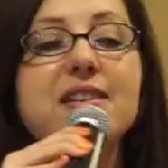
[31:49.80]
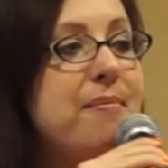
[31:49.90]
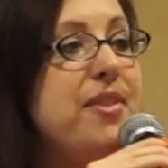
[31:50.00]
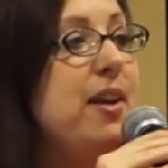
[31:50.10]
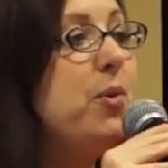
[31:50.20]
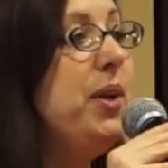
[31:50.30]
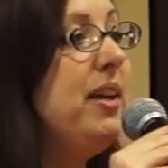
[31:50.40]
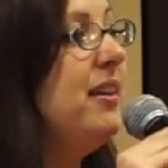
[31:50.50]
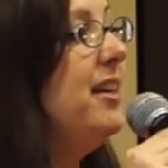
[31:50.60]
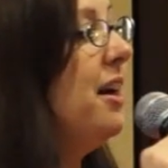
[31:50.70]
something
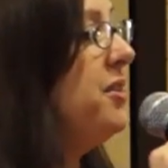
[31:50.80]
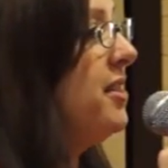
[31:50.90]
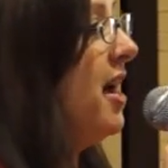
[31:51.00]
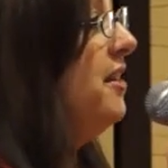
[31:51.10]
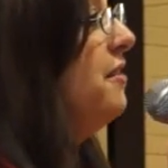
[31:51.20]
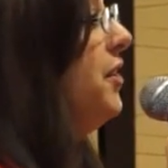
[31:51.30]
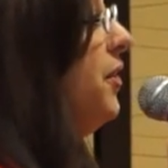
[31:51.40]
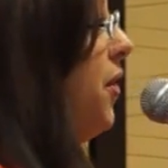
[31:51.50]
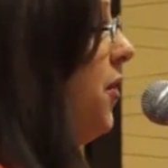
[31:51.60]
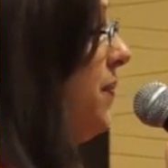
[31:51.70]
weekly outside of
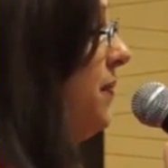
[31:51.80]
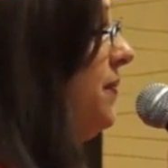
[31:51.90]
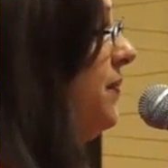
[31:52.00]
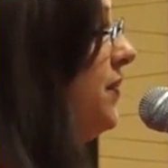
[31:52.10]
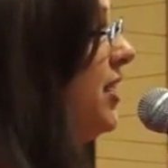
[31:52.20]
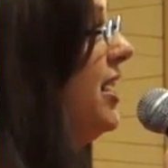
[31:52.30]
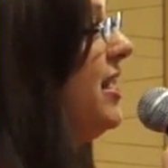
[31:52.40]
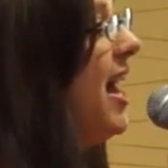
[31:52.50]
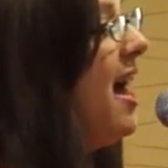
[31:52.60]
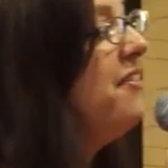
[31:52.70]
your home.
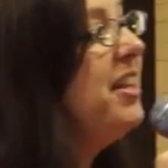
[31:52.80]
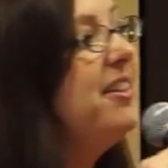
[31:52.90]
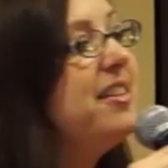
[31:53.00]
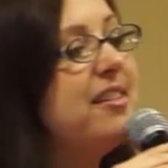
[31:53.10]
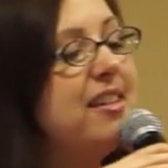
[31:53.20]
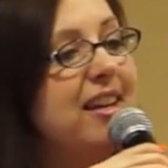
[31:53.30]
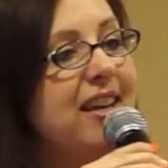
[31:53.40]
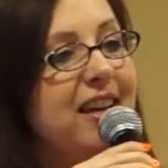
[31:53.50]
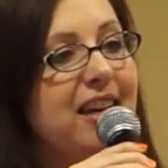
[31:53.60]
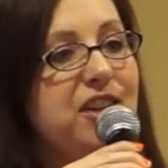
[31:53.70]
Having
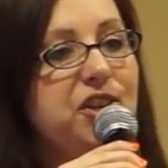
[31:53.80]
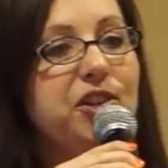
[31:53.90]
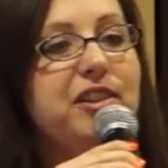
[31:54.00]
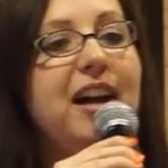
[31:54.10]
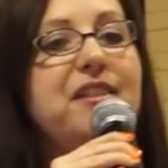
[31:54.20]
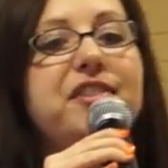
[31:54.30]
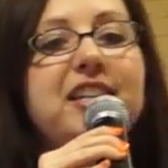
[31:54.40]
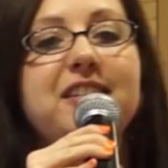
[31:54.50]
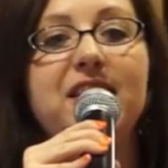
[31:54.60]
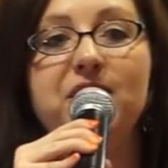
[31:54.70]
your life
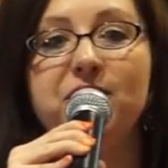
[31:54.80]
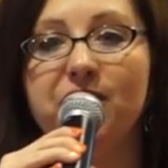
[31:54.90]
continue